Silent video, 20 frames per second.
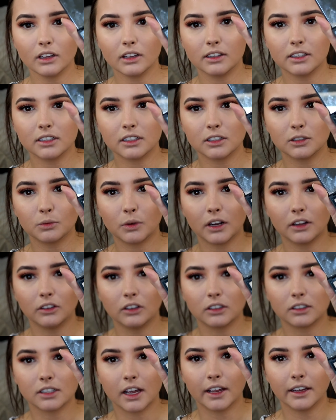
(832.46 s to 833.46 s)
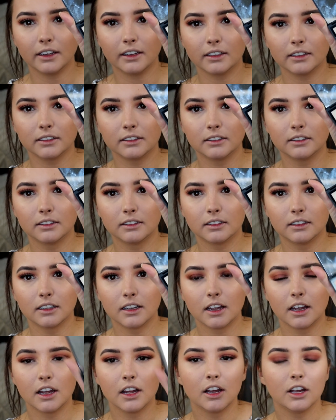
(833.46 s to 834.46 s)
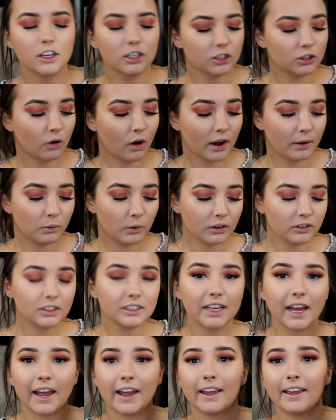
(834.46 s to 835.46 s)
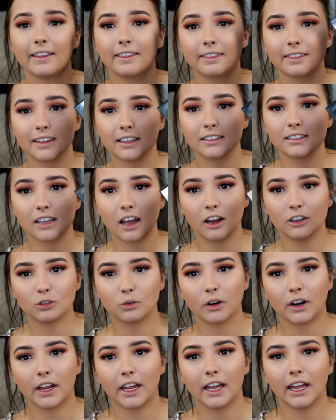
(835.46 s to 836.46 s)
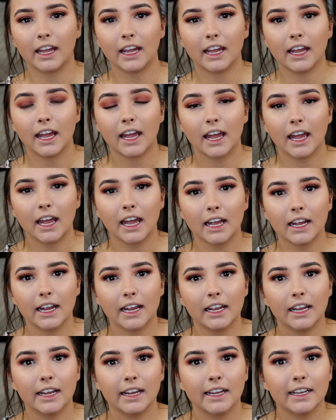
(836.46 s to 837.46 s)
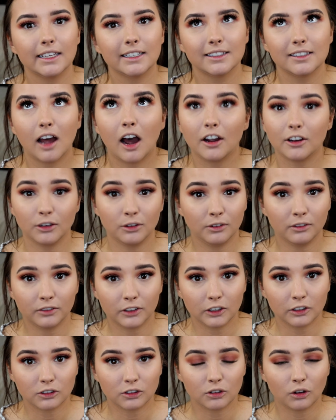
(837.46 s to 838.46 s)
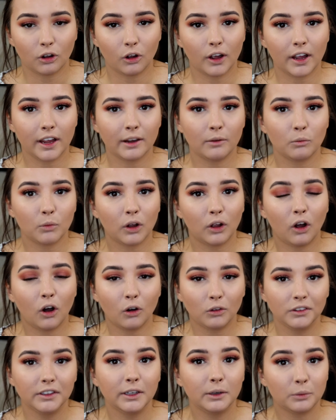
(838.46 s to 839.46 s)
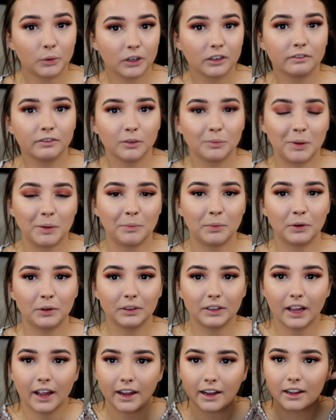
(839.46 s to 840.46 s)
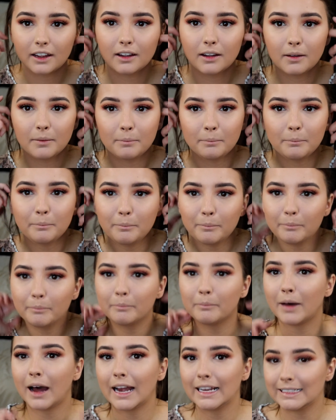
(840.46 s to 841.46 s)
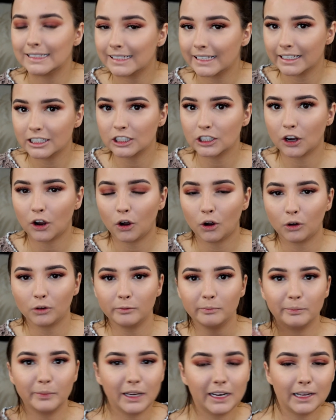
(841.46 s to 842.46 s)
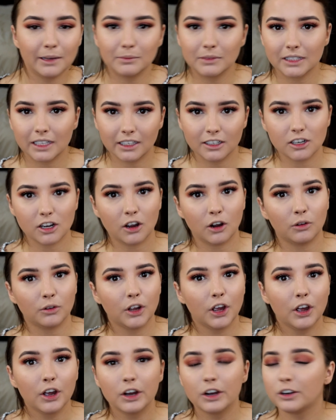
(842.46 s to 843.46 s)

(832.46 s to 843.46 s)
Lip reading: This is what it looks like. So I will say this contour kit is not universal. It will only work for people like my skin tone, medium skin tone.